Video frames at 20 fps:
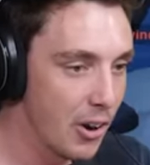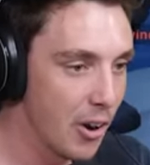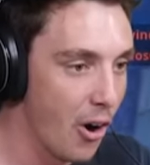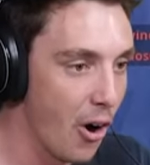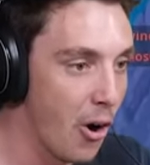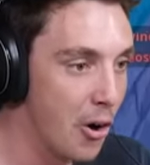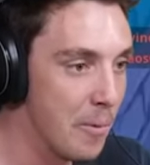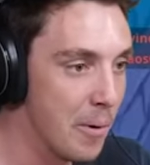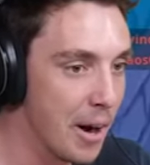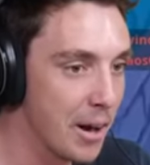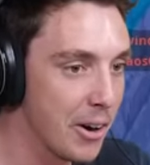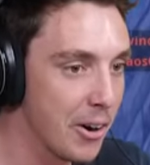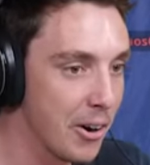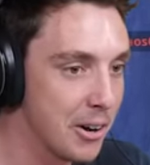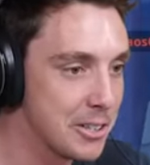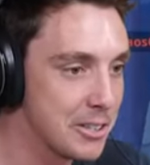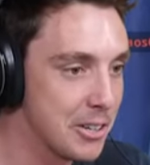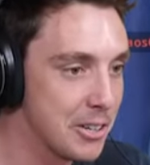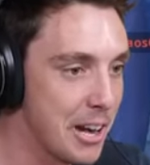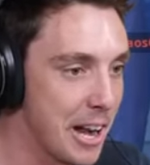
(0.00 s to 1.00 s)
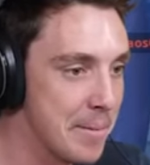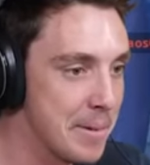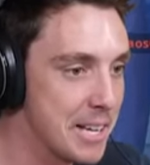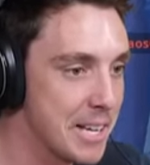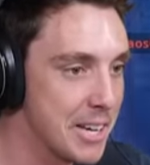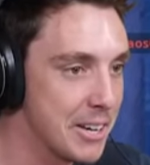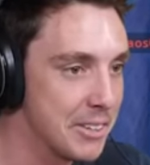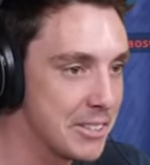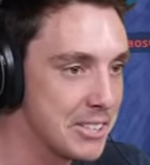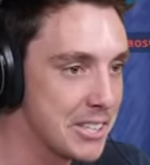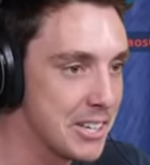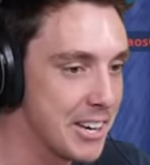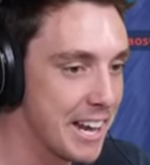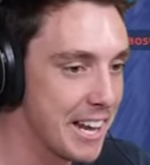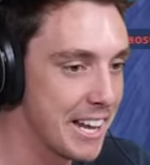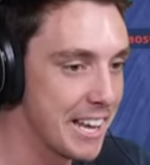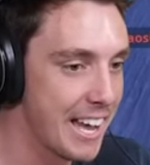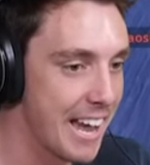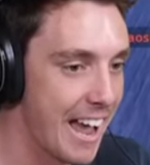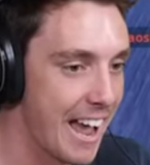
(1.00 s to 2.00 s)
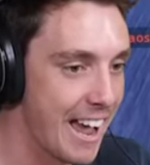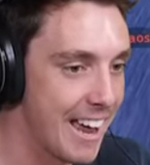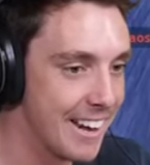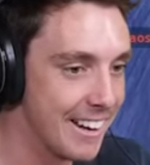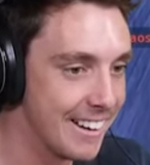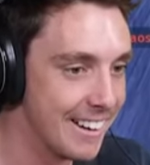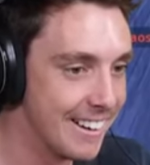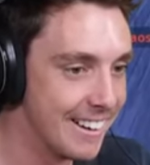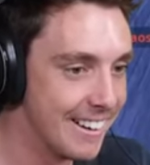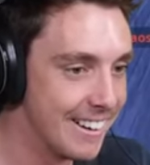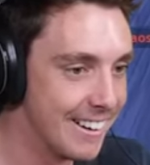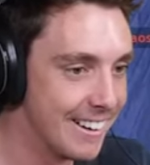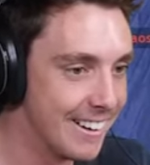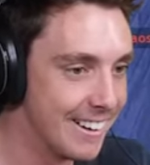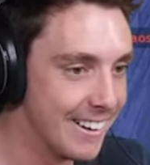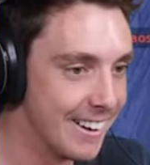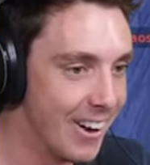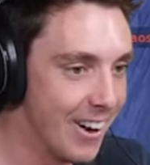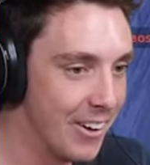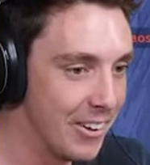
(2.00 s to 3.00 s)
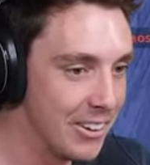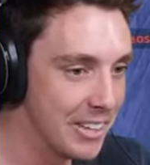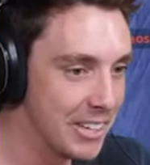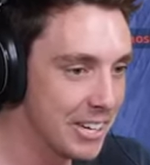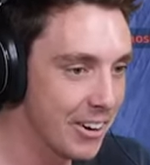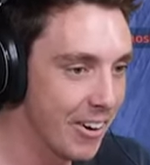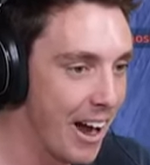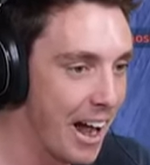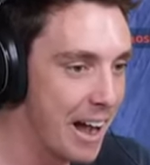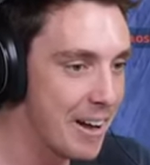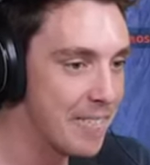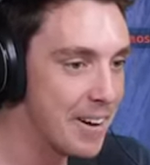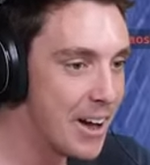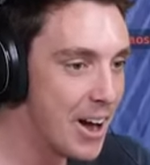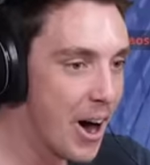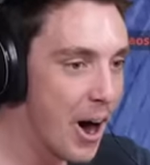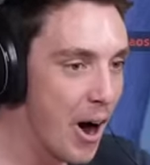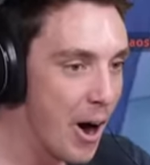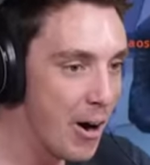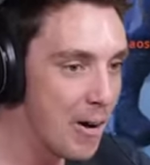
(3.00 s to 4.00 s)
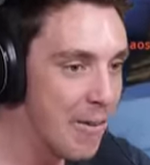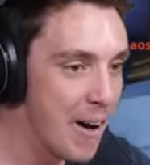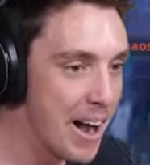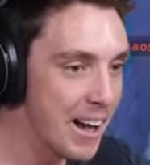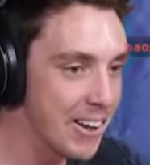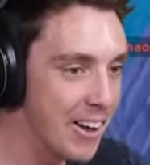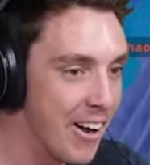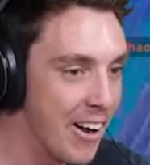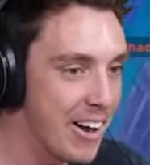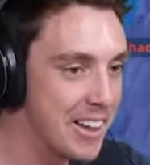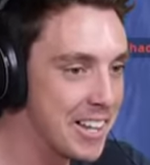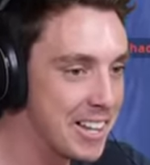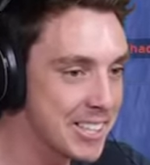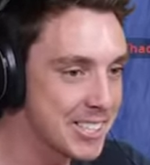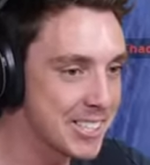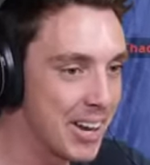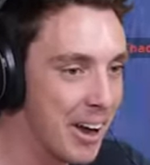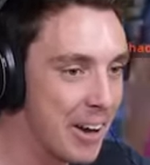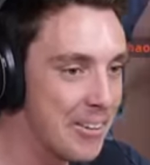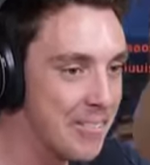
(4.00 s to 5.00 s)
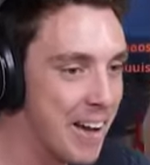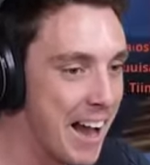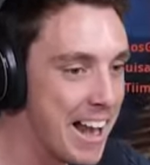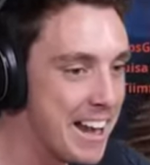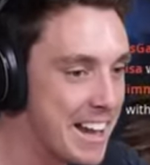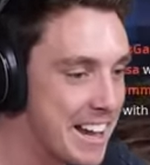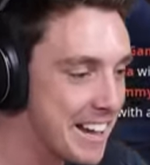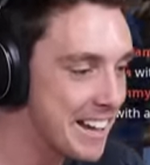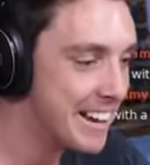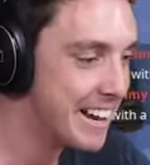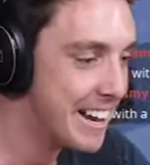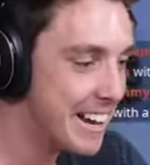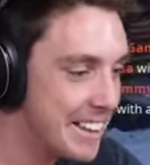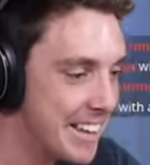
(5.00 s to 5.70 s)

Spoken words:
Oh my god, dude. How many kills are you gonna get? Holy crap. Oh my god, there's so many.